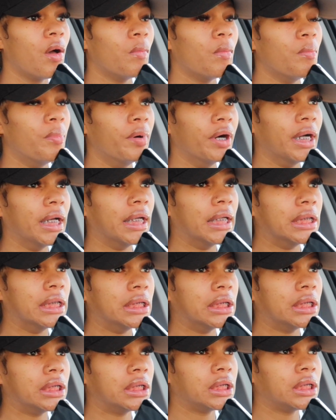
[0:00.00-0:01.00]

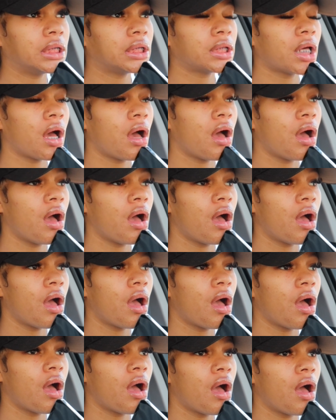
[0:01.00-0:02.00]
But
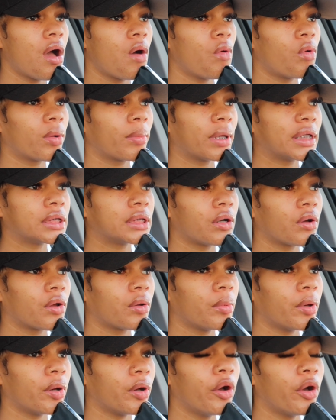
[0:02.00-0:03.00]
what am I talking
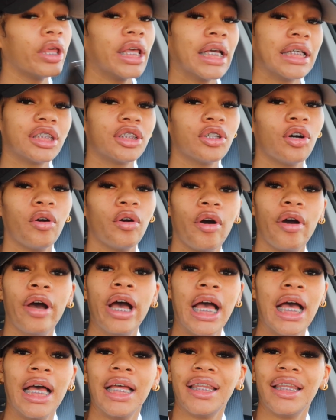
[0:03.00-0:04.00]
about? Oh yeah, so
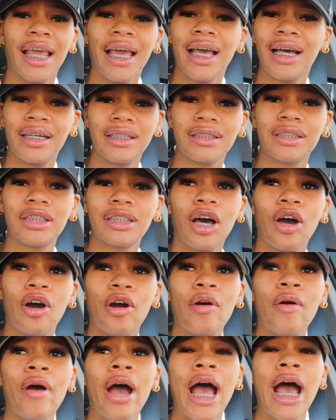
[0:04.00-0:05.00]

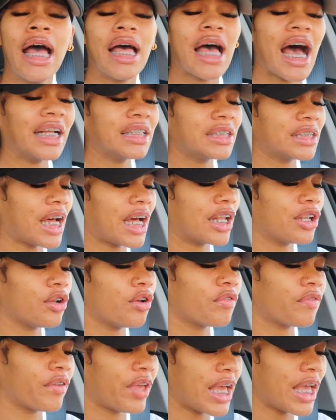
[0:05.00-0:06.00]
I just got a
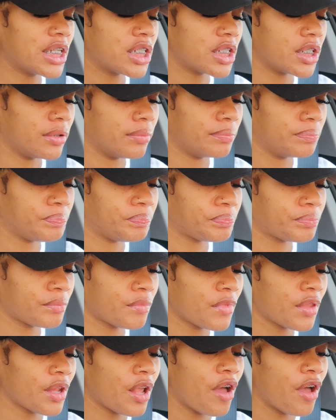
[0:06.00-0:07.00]
notification
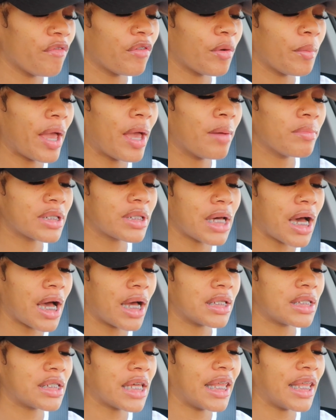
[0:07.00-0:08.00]
from
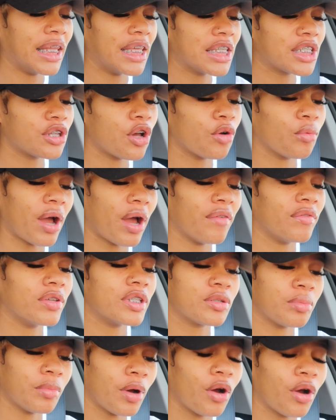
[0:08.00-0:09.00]
Amazon saying it's arriving
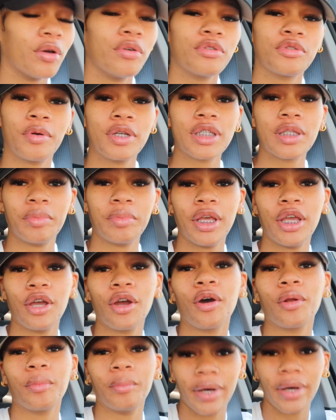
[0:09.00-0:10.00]
tomorrow. It was supposed to be here
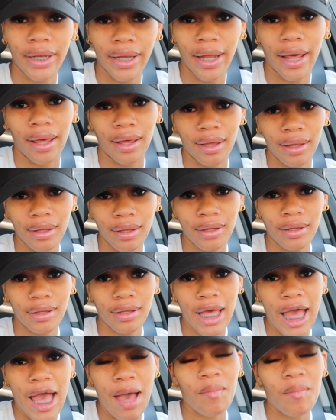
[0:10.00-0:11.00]
on Monday,
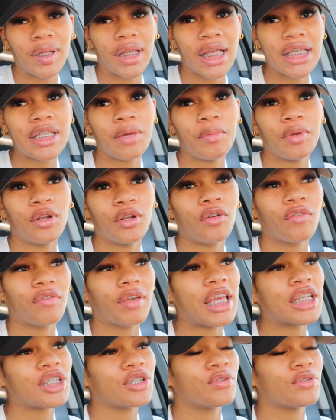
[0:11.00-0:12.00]
but they sent me a
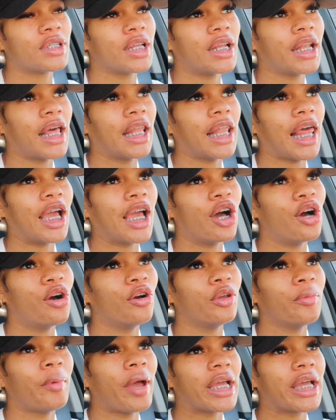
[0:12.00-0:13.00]
notification on Sunday like, oh,
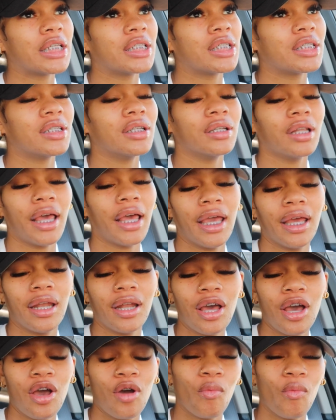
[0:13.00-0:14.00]
your package is delayed.
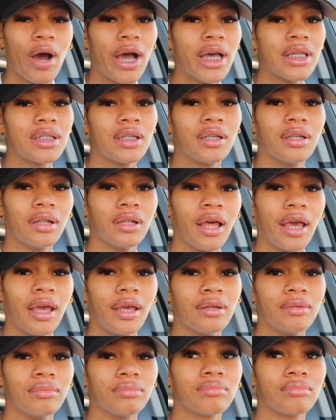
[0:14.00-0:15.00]
Why is it
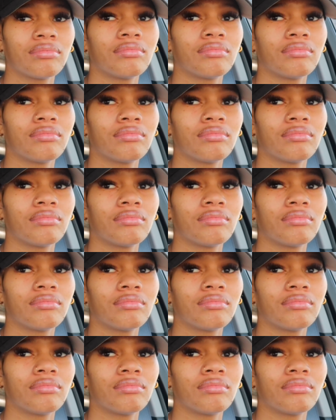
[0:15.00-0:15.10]
delayed?